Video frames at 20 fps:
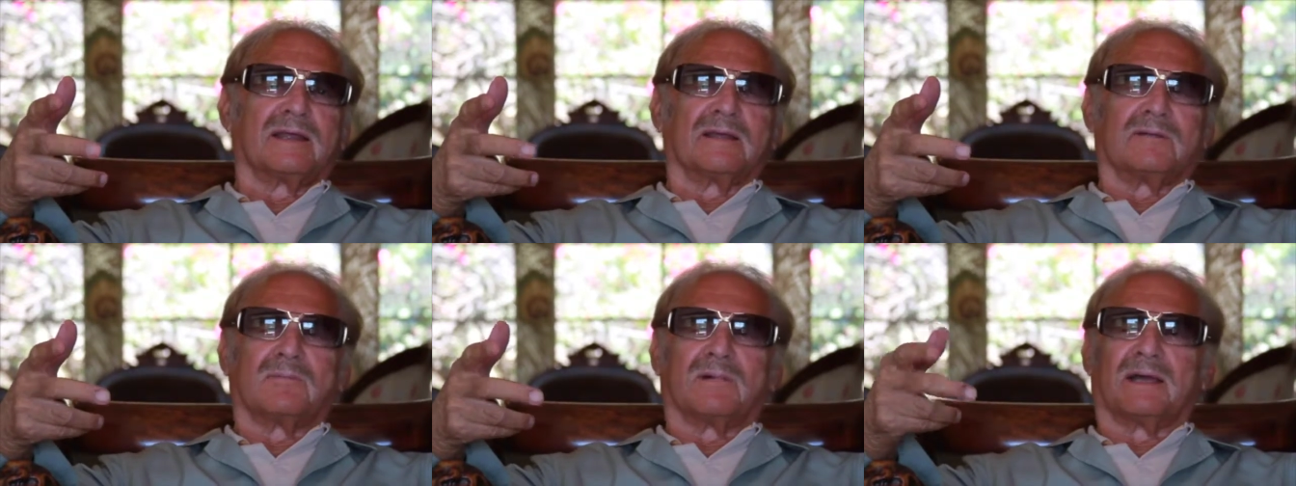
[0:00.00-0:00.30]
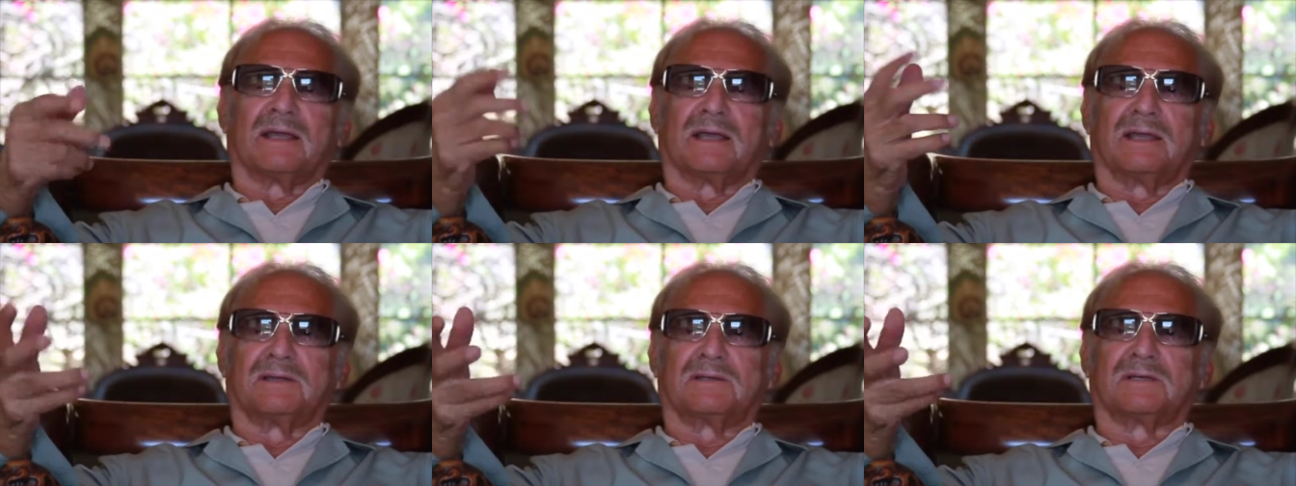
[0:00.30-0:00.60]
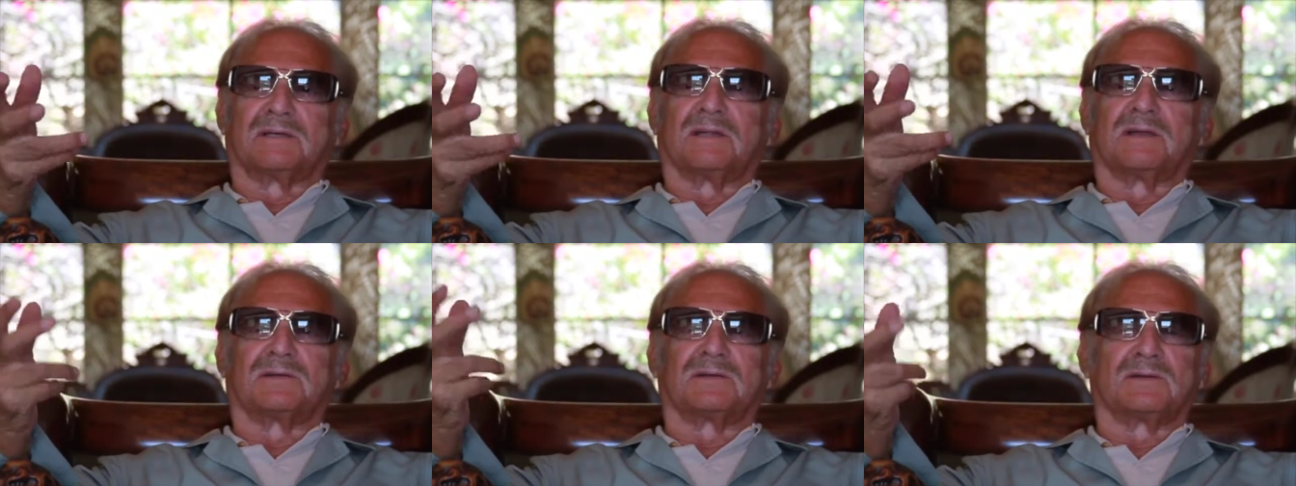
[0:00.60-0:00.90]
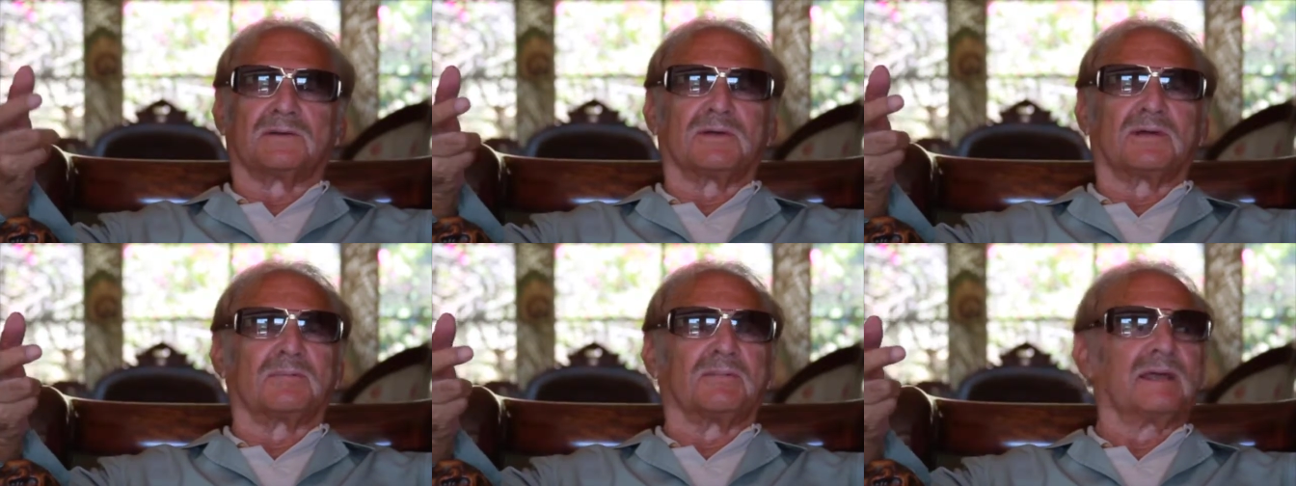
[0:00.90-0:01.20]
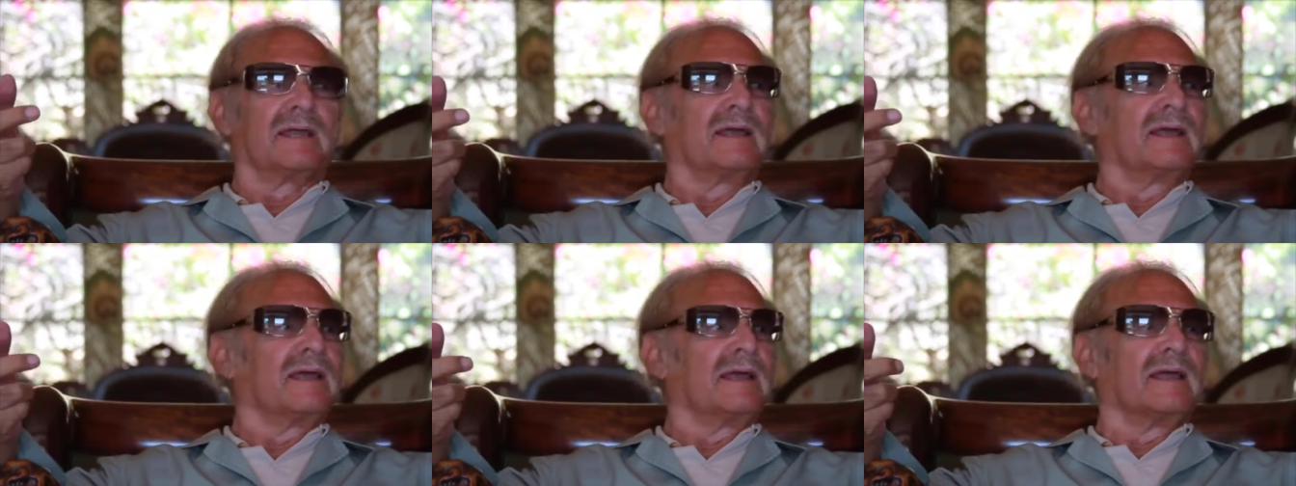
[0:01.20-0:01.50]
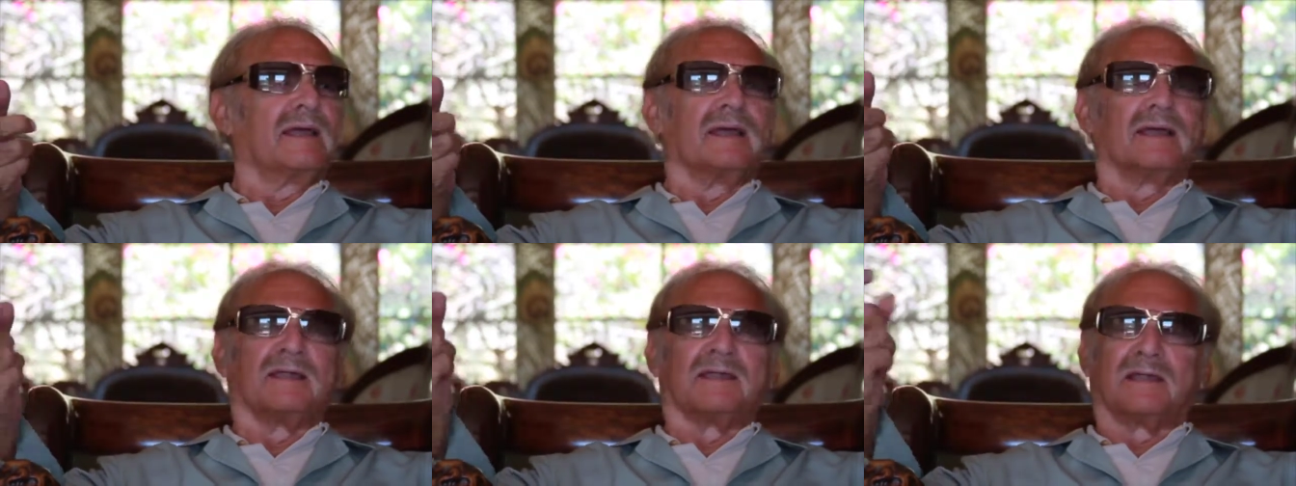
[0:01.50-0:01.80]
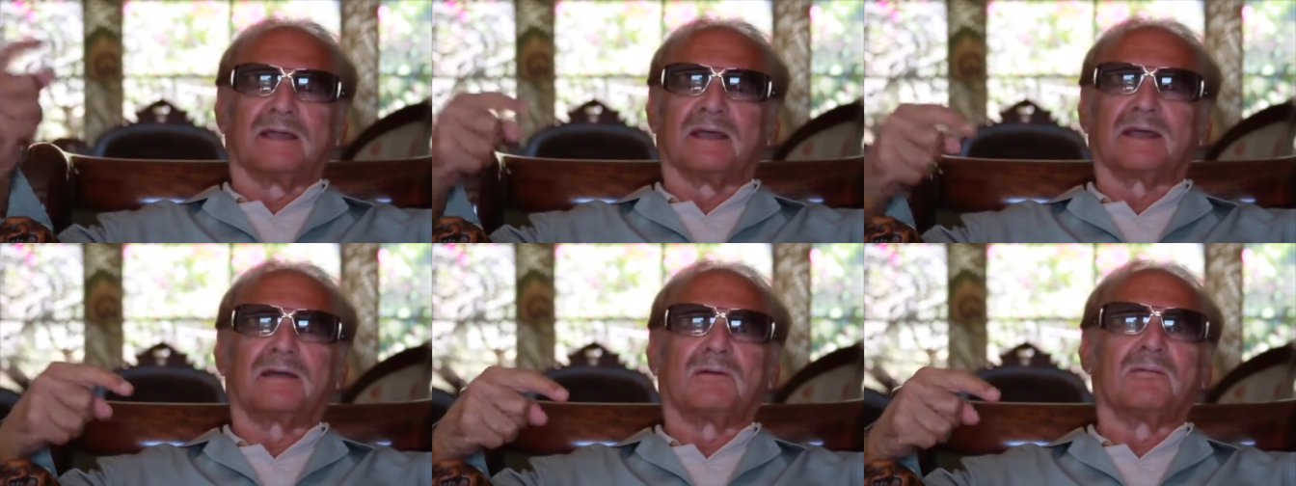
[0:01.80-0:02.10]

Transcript: My agent assuring me, Dick